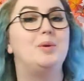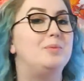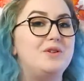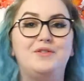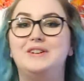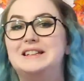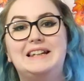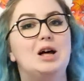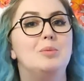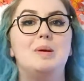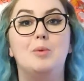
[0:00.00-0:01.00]
and we feel a
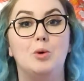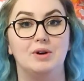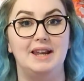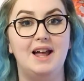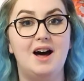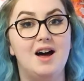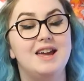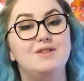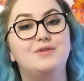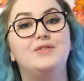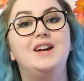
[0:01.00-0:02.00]
little bit more
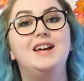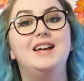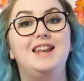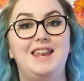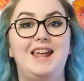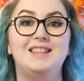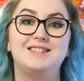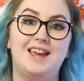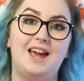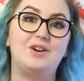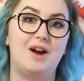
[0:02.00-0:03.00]
alive, let's
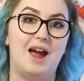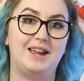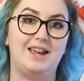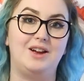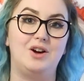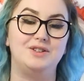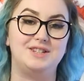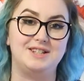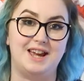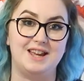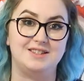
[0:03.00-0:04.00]
get cracking on
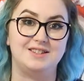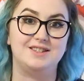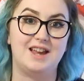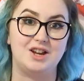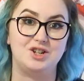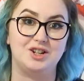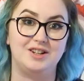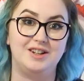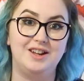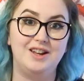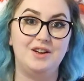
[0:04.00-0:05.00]
today's session.
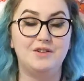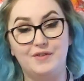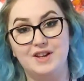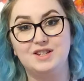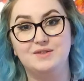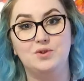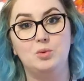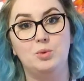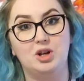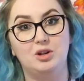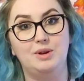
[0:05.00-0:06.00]
First of all, we're
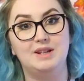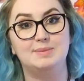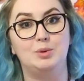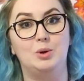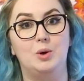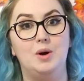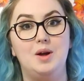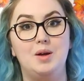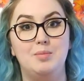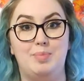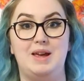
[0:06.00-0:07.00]
going to explore
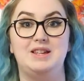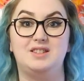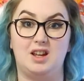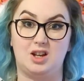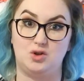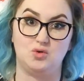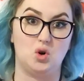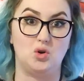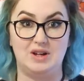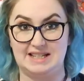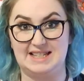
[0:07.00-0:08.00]
basic
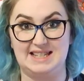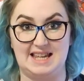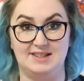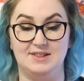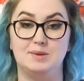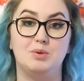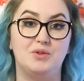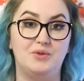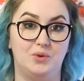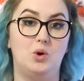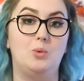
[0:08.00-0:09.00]
drawing skills
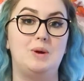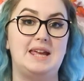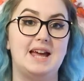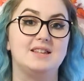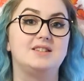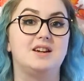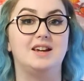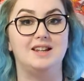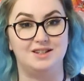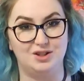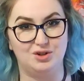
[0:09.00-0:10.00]
before we get stuck
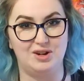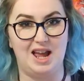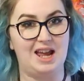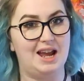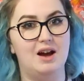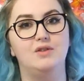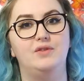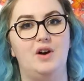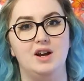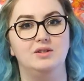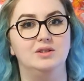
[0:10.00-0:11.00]
into creating our
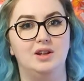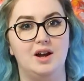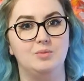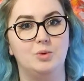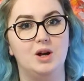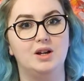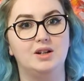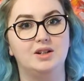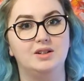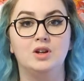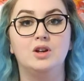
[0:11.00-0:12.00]
final line work.
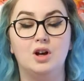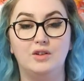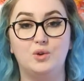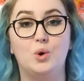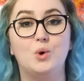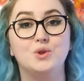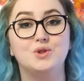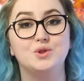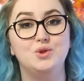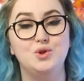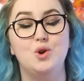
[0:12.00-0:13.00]
Of course,
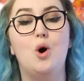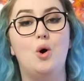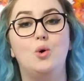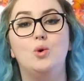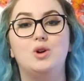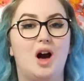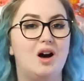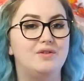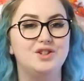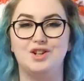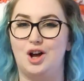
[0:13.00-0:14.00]
not all
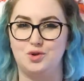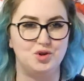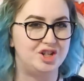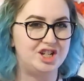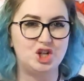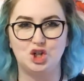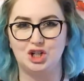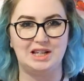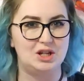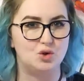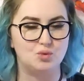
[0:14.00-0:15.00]
covers are
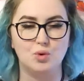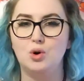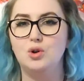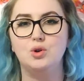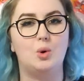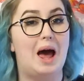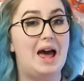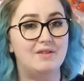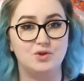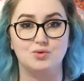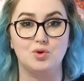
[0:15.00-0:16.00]
traditionally drawn or
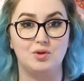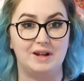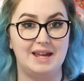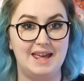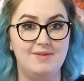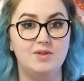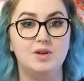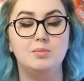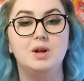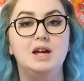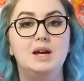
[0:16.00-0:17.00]
have drawing in
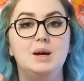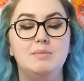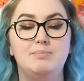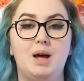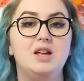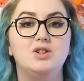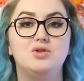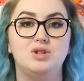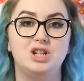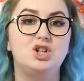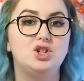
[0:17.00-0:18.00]
them, but
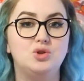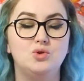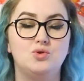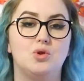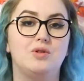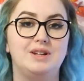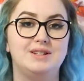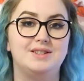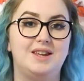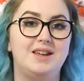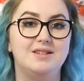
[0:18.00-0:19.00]
traditional drawing
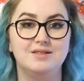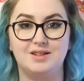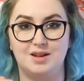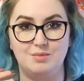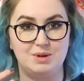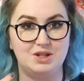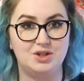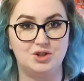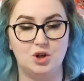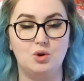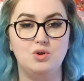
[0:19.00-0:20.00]
skills can be
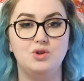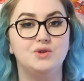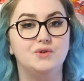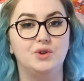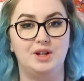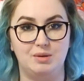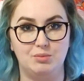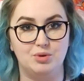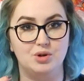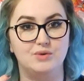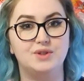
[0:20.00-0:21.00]
so useful and
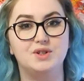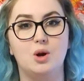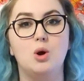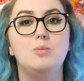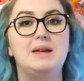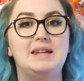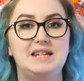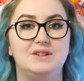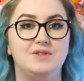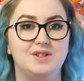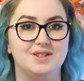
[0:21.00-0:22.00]
improve so many
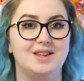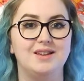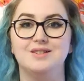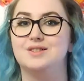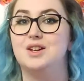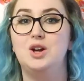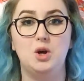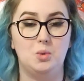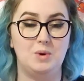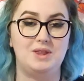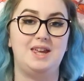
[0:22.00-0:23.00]
different skills
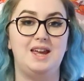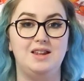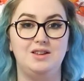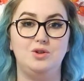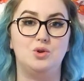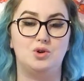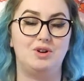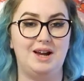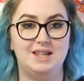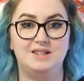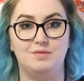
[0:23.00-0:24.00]
within your
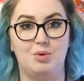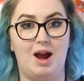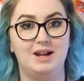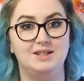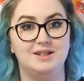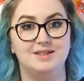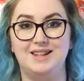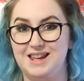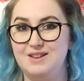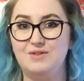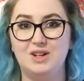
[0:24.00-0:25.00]
creative practice,
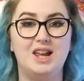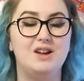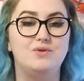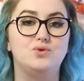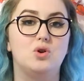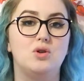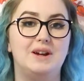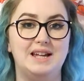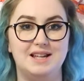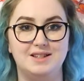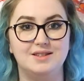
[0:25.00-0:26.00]
even if
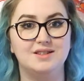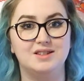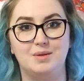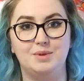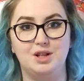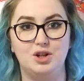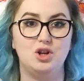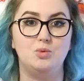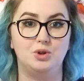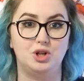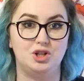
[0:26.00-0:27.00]
drawing isn't something that you
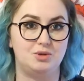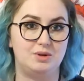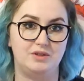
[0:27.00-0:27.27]
want to do in the